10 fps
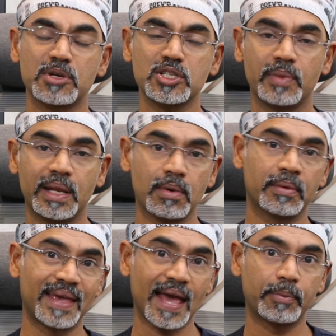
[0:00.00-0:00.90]
months
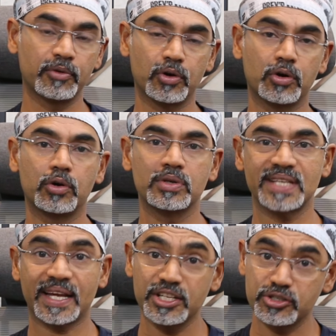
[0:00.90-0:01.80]
minimum gap we are going to do
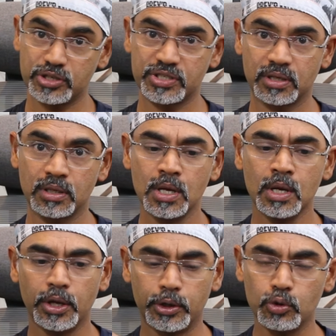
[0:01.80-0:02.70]
second session,
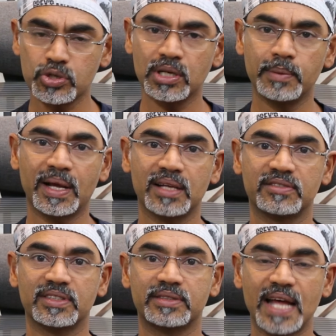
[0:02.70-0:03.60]
usually because of the